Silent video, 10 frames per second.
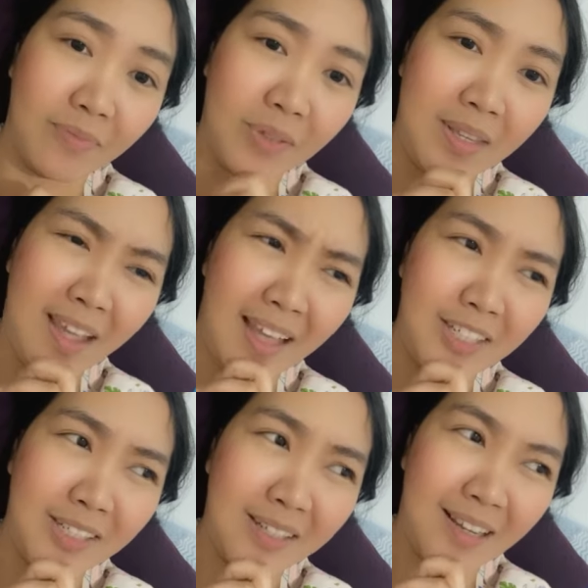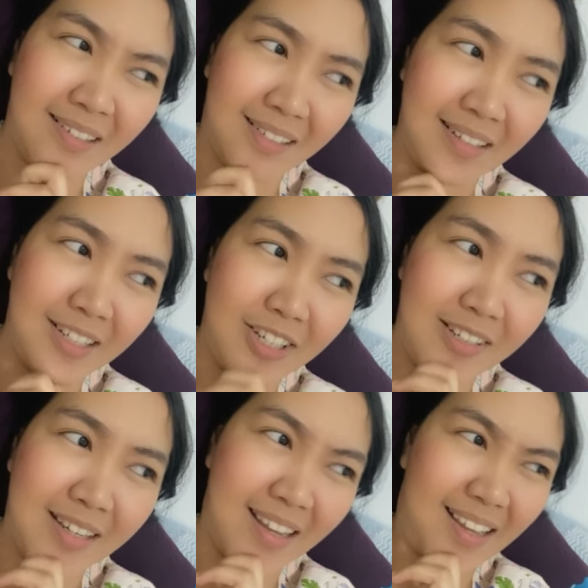But yeah, I just
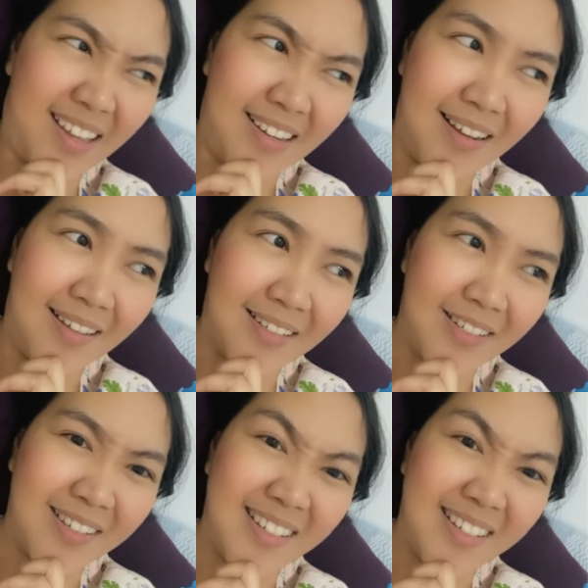cannot